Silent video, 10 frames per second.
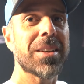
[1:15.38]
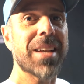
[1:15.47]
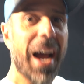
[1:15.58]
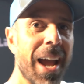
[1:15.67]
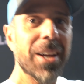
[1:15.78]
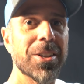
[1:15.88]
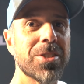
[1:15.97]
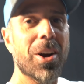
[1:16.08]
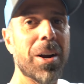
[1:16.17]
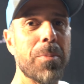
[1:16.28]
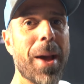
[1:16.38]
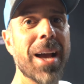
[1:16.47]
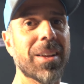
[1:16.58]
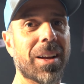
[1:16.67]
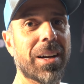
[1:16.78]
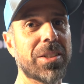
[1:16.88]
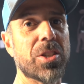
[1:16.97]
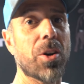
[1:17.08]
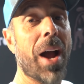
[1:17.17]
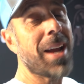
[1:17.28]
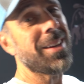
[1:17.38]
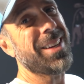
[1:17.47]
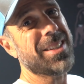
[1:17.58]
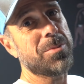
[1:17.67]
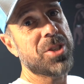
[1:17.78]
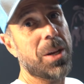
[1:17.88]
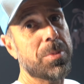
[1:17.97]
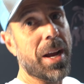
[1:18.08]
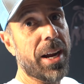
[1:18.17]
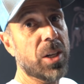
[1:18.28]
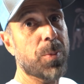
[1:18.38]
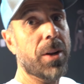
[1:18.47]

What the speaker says: tires are backlogged. So I can get some cheap tires,